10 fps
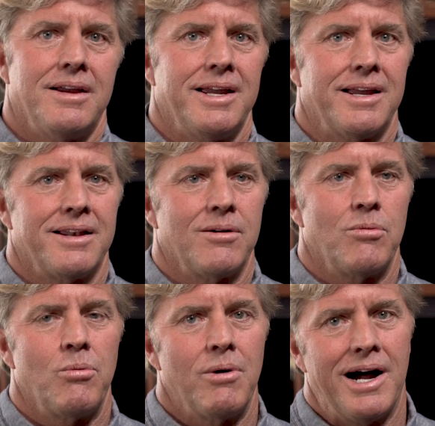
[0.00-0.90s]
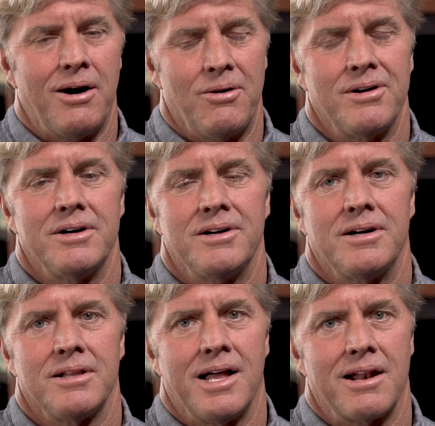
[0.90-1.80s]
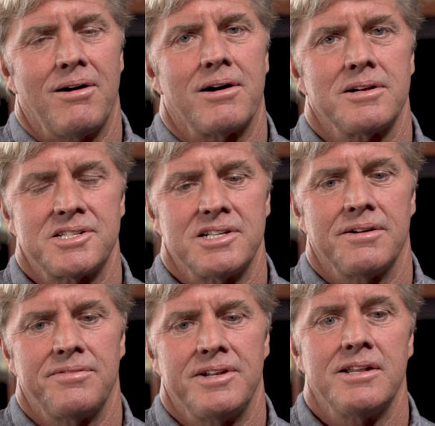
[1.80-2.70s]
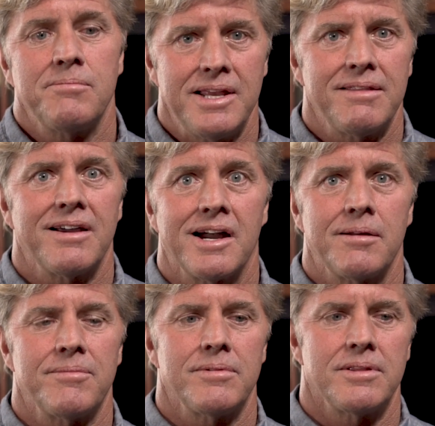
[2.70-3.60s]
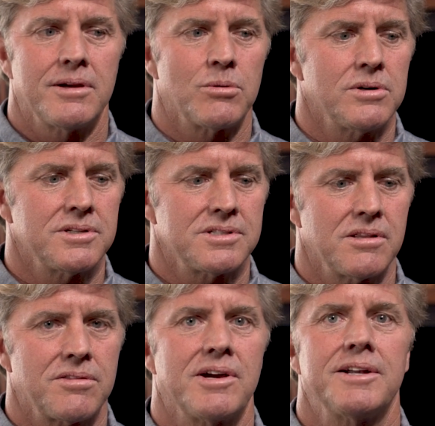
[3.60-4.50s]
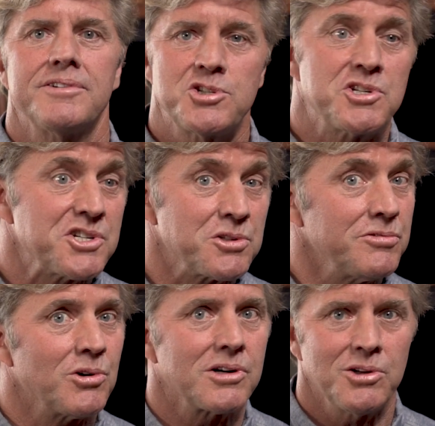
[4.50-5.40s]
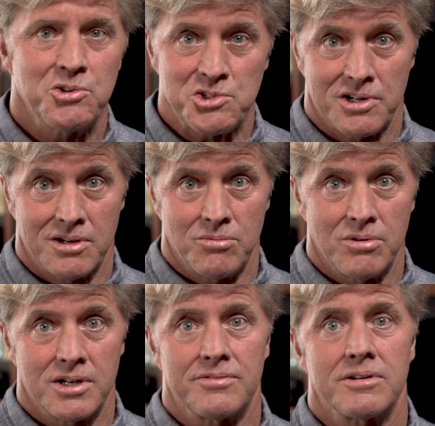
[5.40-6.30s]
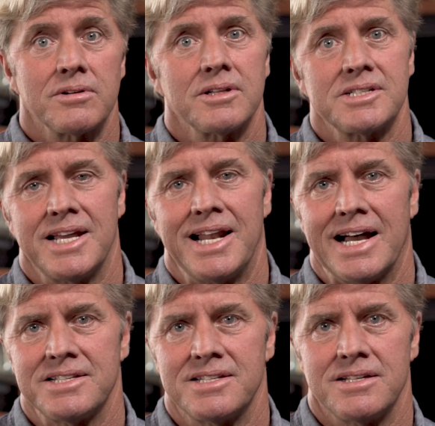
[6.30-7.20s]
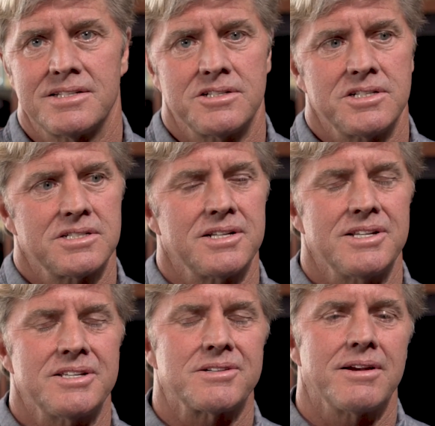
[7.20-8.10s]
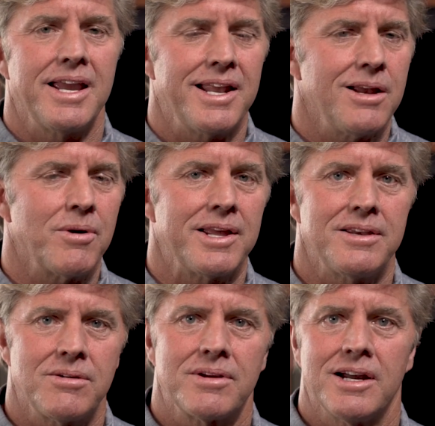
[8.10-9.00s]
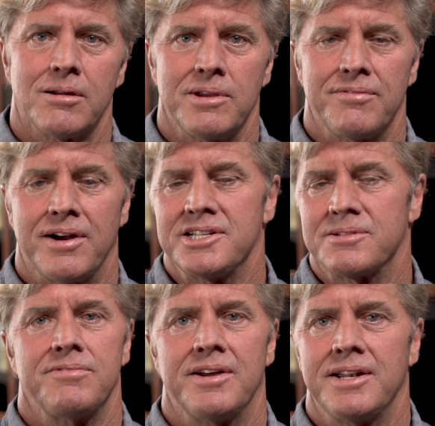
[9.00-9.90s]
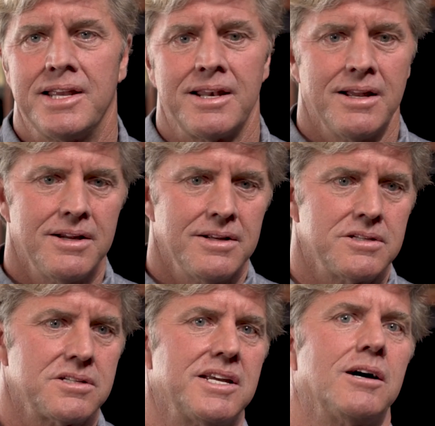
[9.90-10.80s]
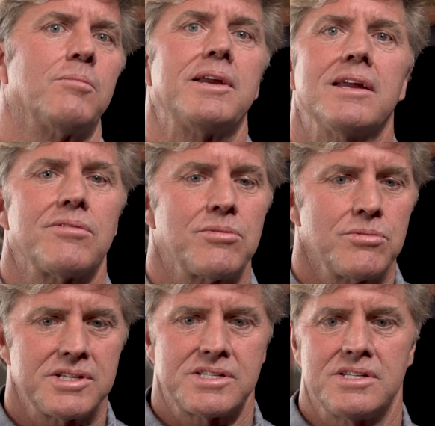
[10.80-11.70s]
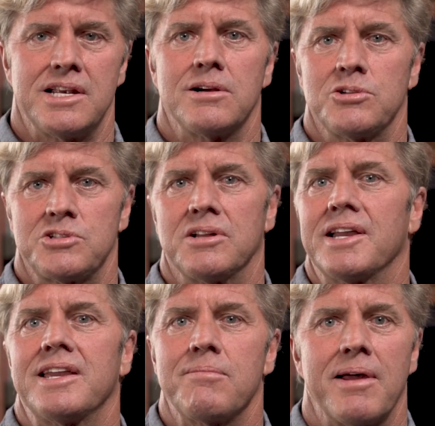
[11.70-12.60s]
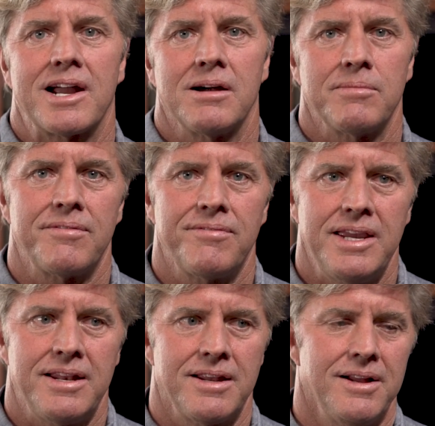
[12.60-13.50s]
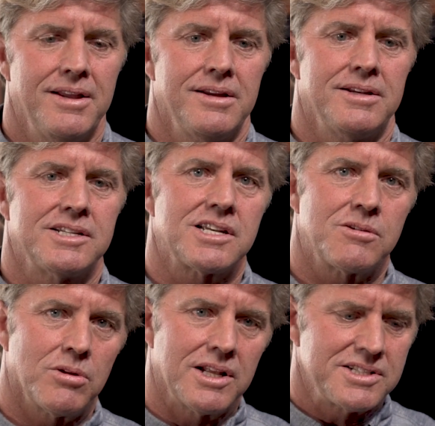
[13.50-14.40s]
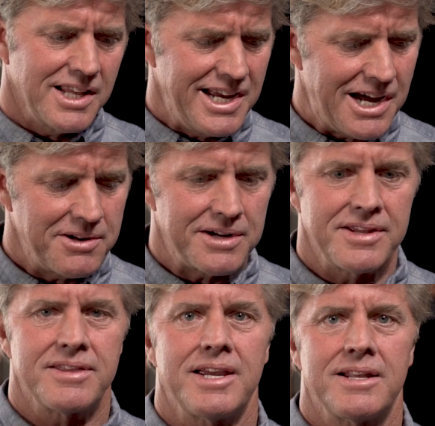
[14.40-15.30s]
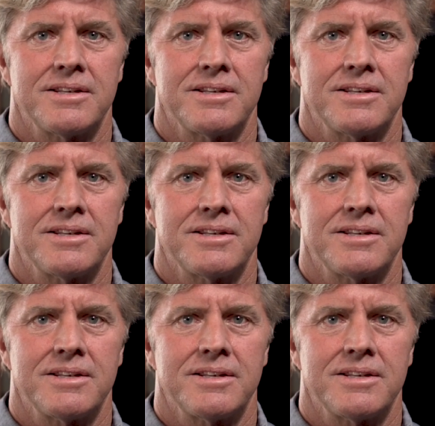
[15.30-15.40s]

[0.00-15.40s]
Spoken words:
And wow, a lot of hard stuff. And in the meantime, there was the threat of a judicial foreclosure on one of her real estate assets. And she said, is there any way that you could help me find some funding just to help me get through this scenario till I can get back on my feet? And I said, well, let's lay out everything.